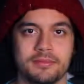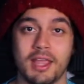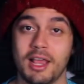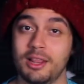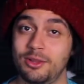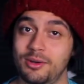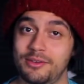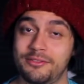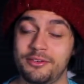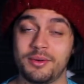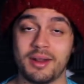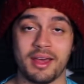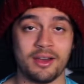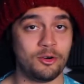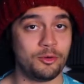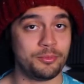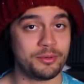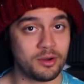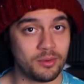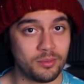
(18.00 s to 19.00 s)
Hello everyone, I
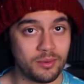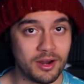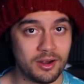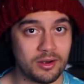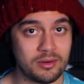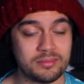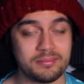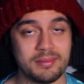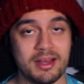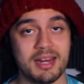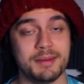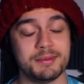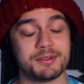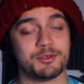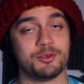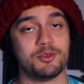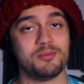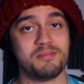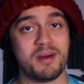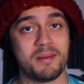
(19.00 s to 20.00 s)
hope you're well. My name is
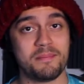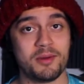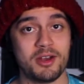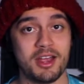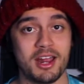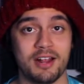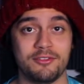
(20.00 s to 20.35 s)
Rohan Bumbra